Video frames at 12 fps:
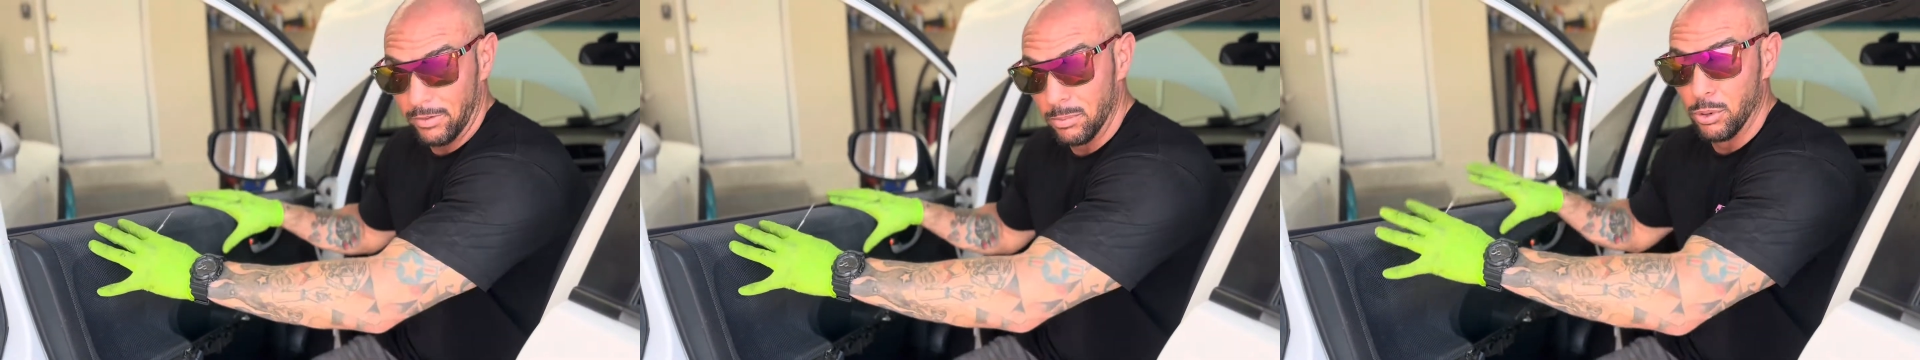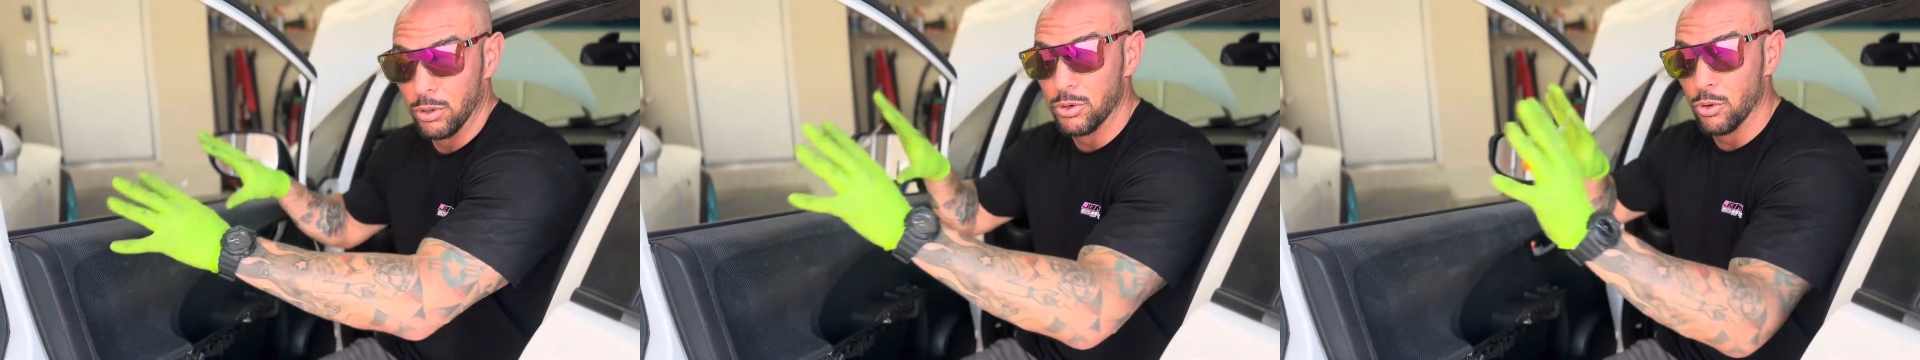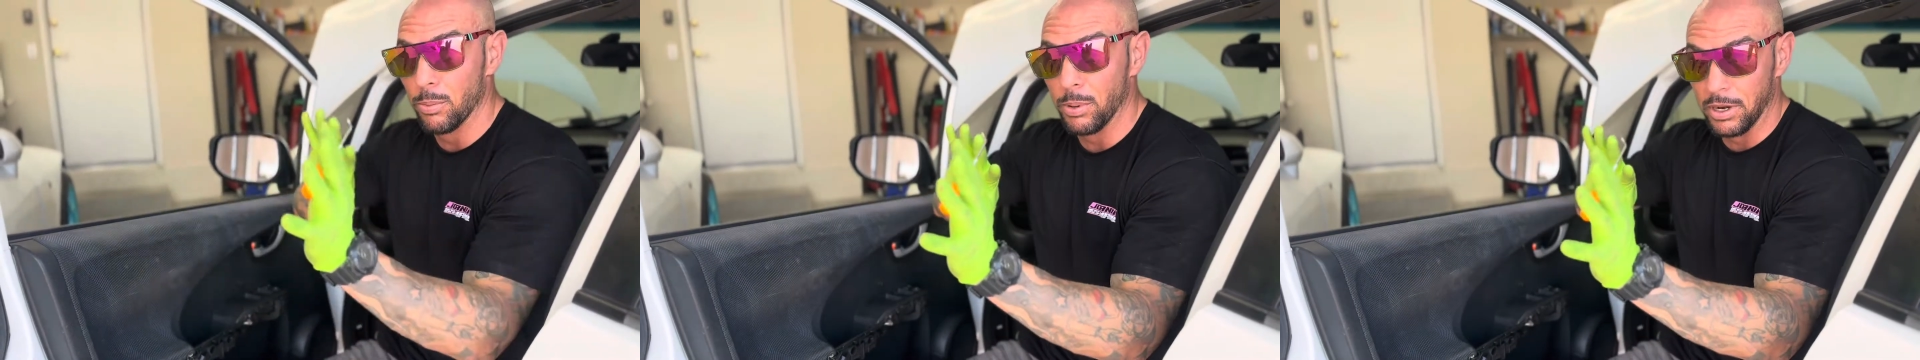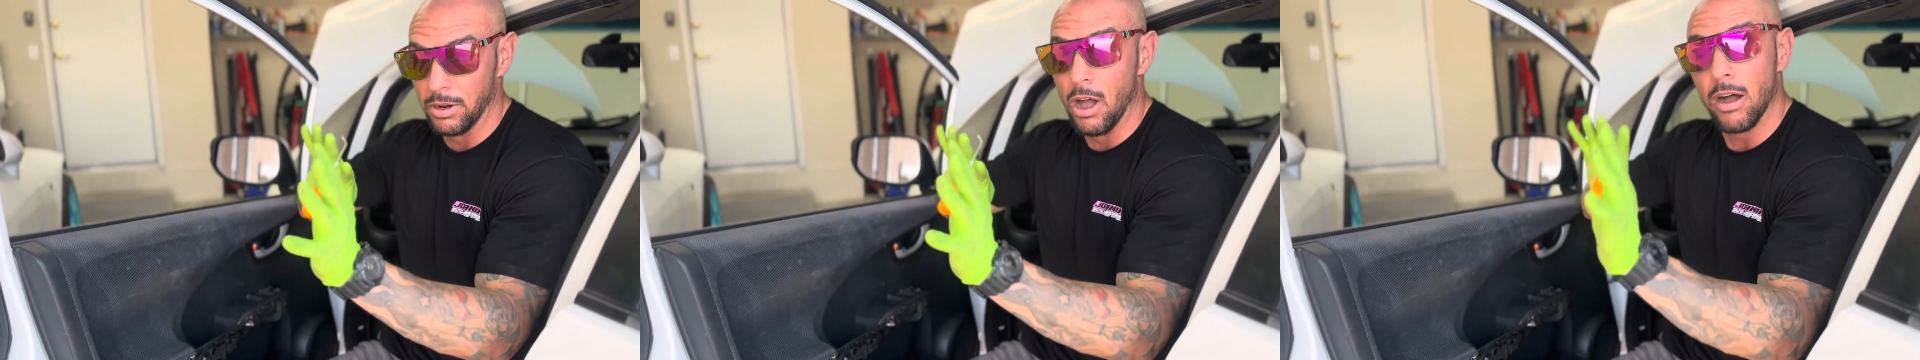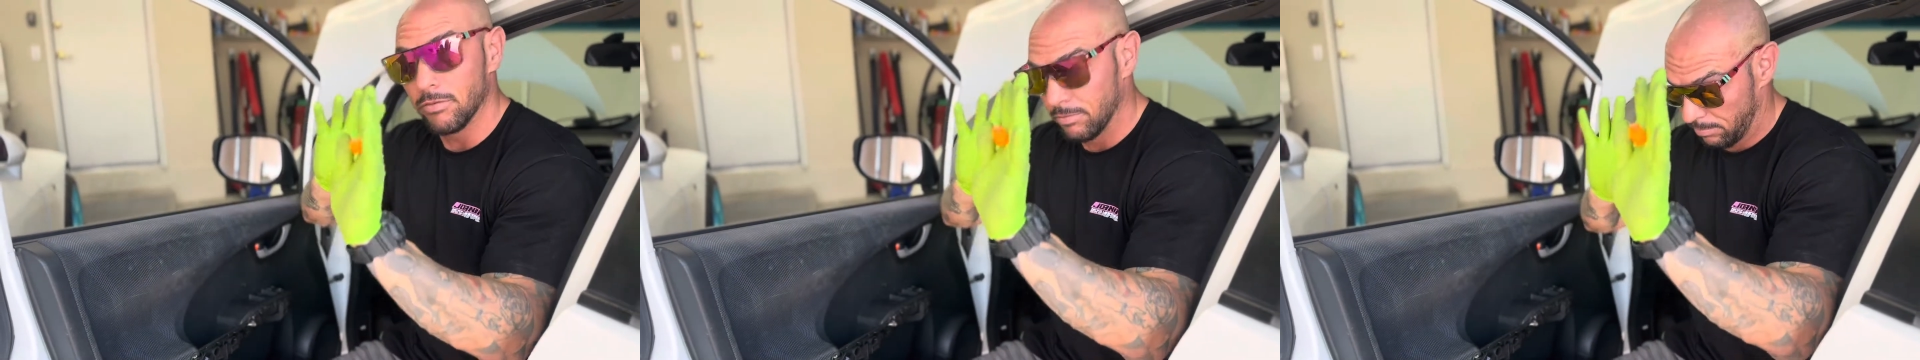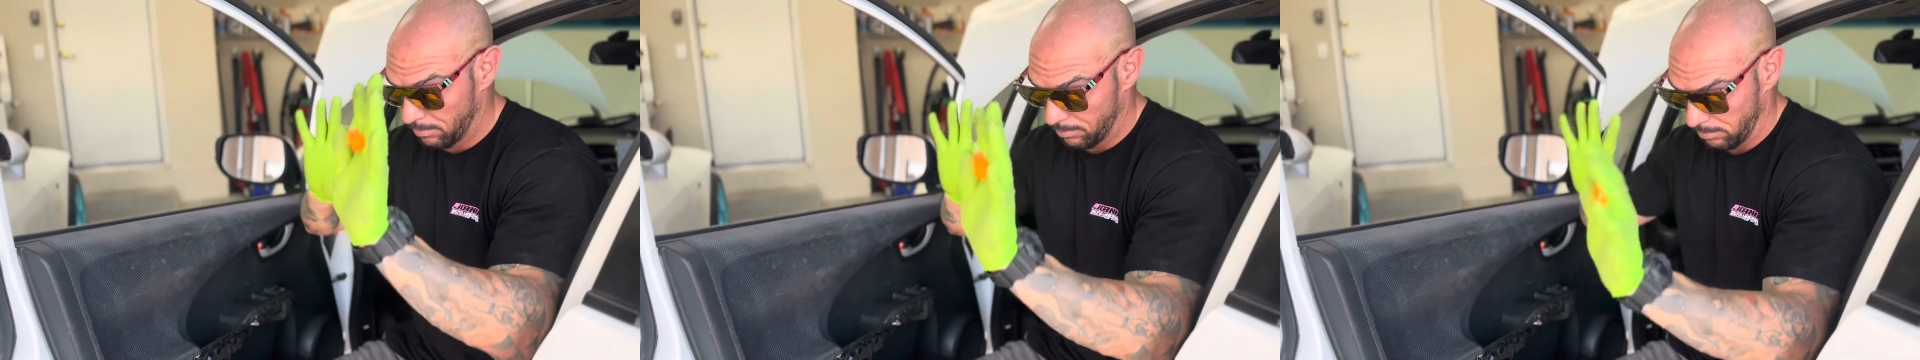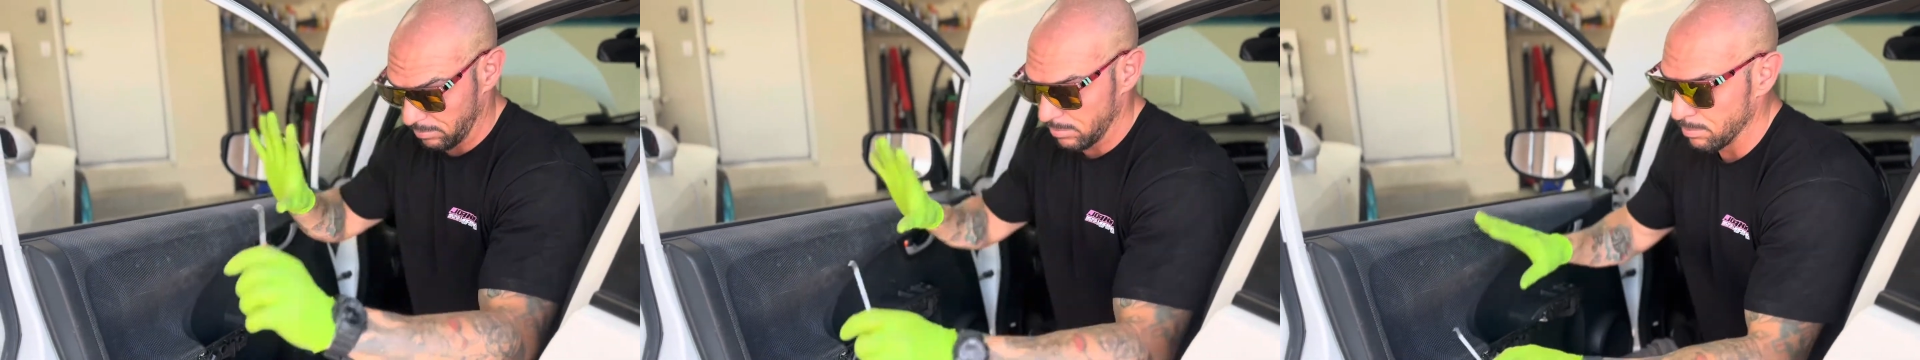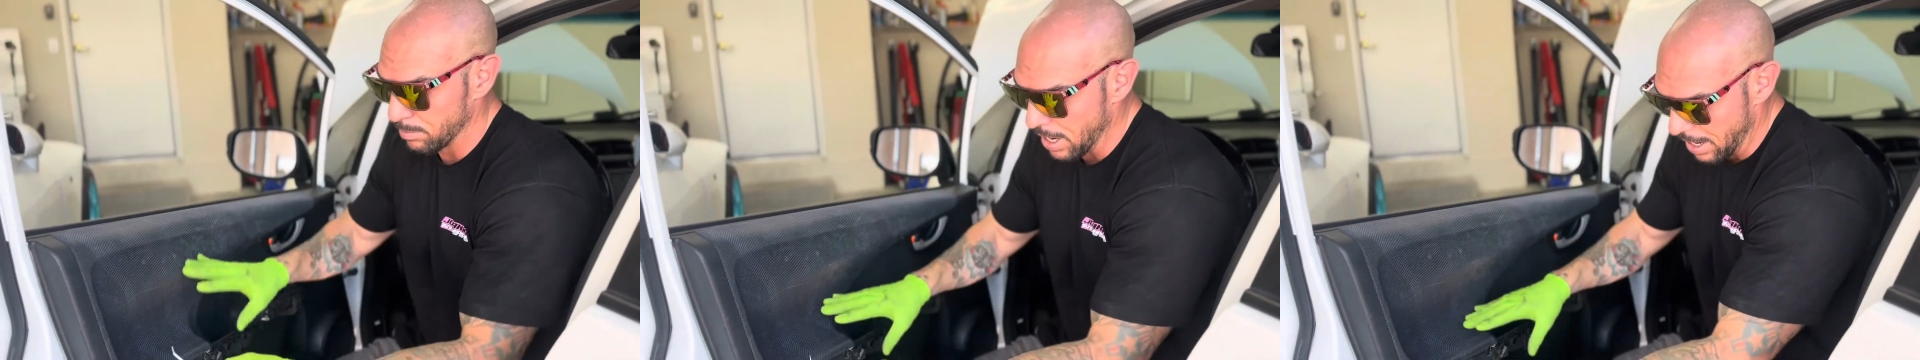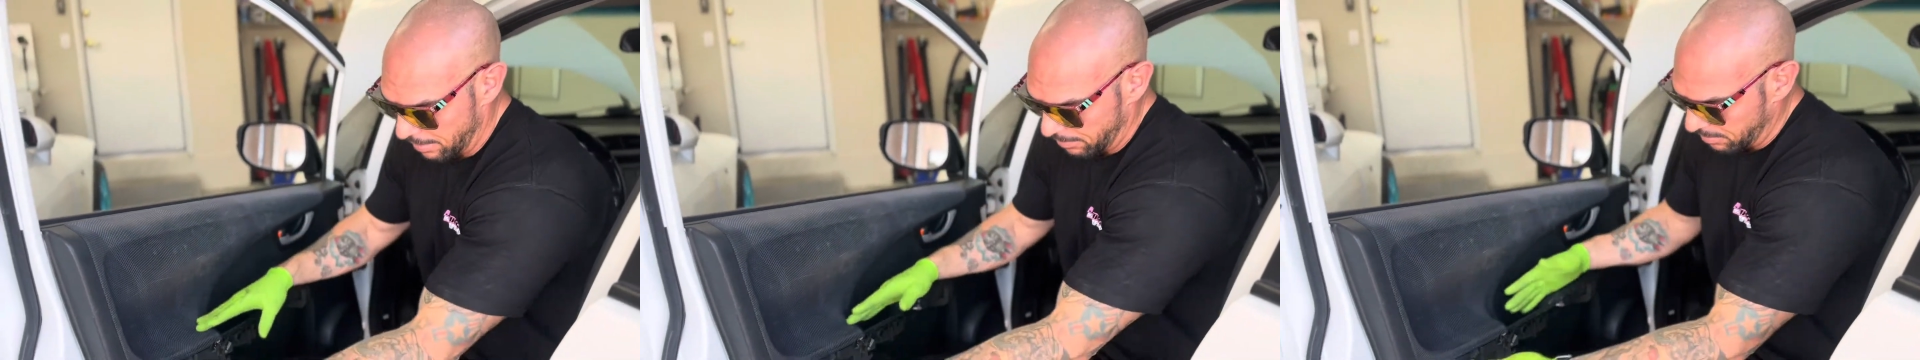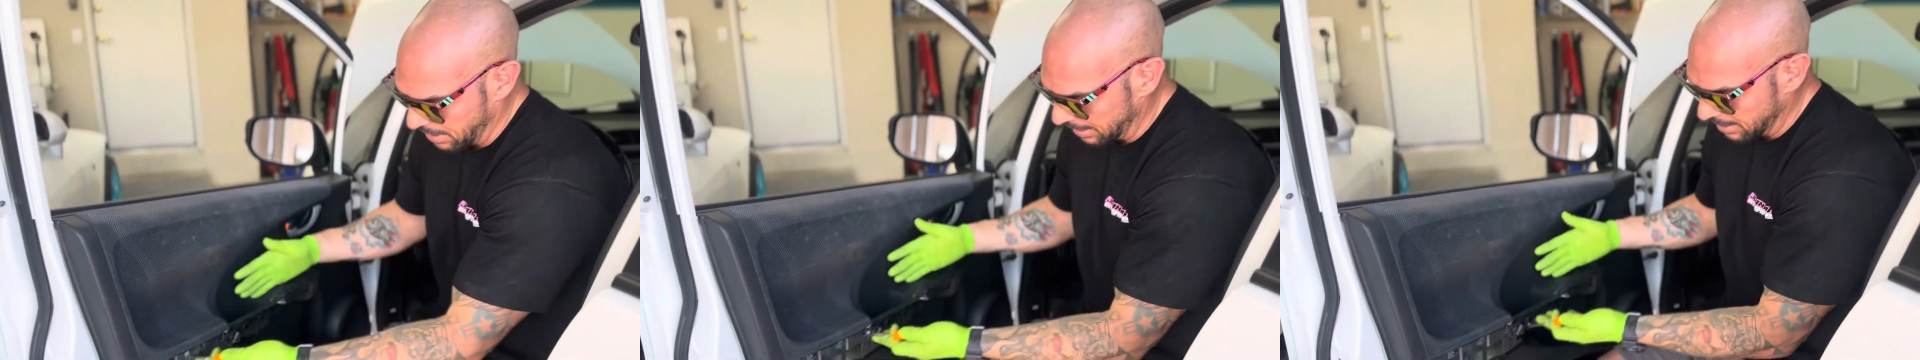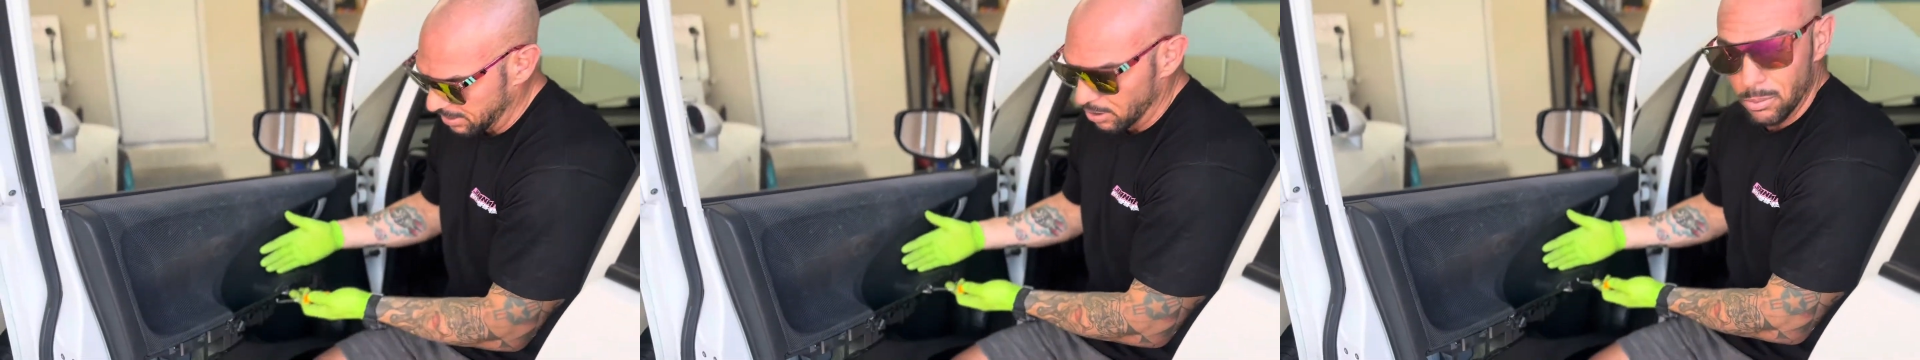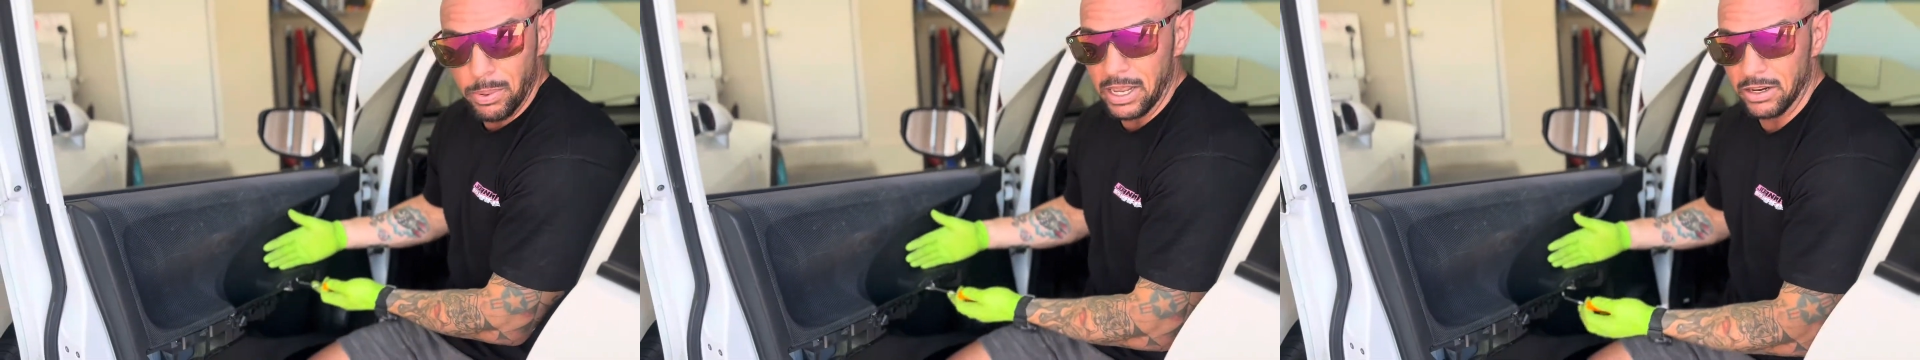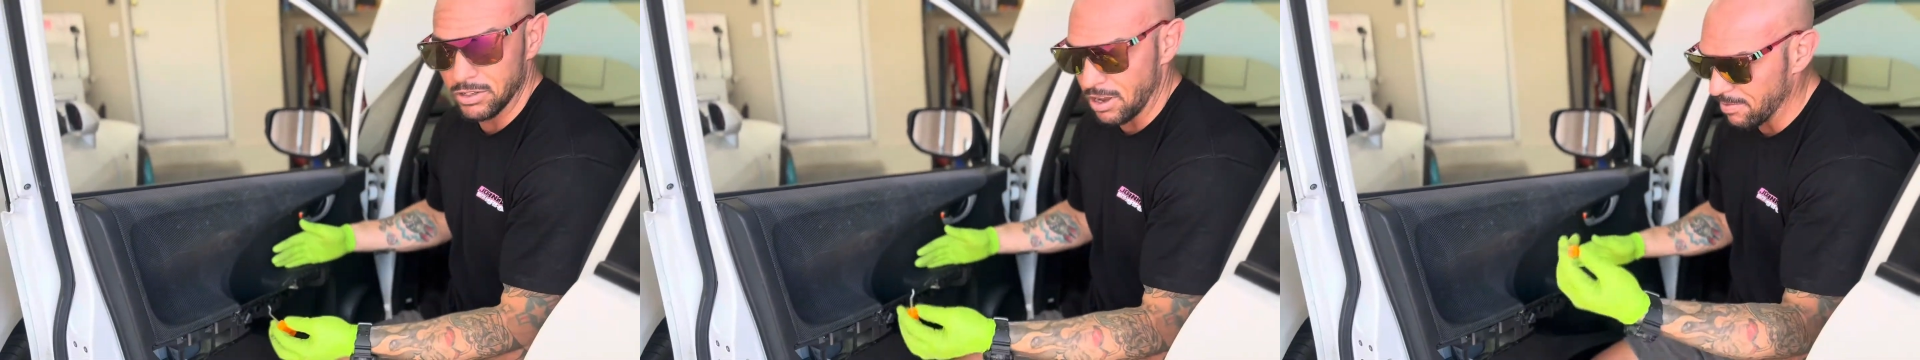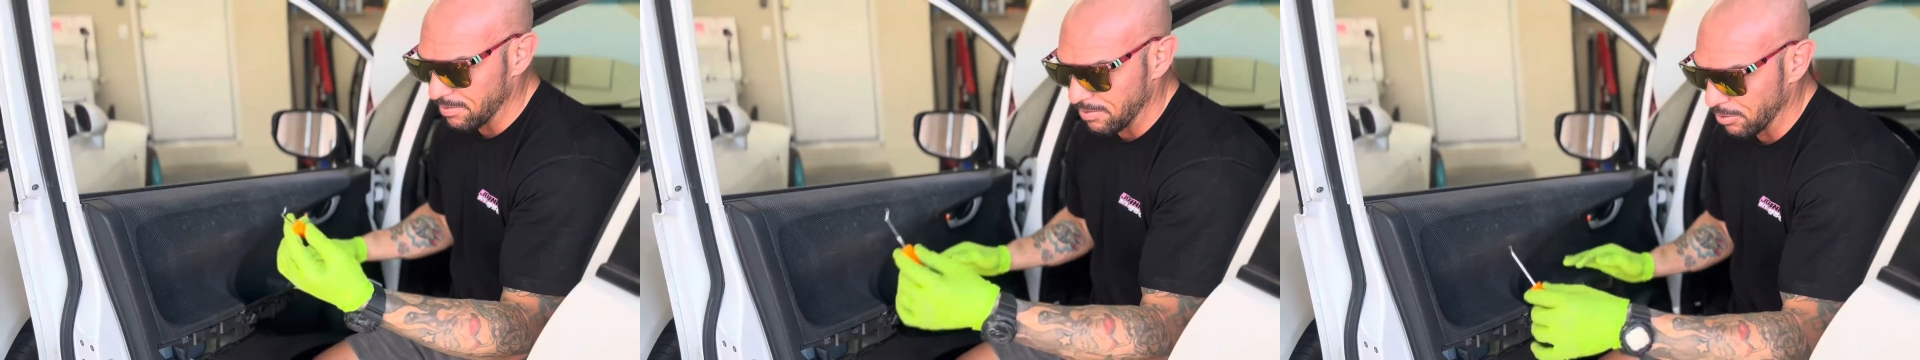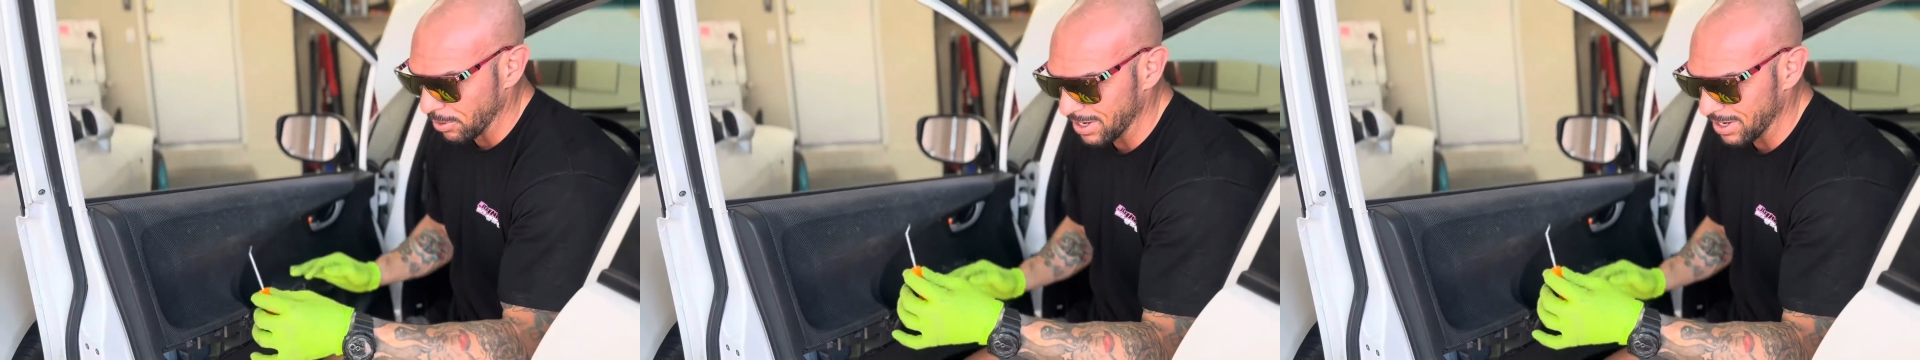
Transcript: to pull the door panel off. But if you've taken these little panels off before,